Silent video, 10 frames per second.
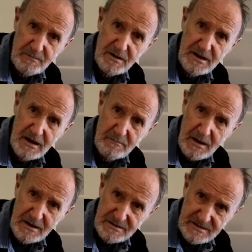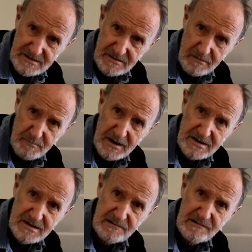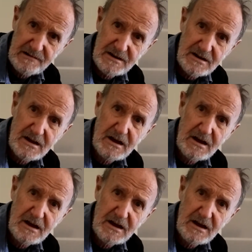and he came back and says it's got bacteria in it.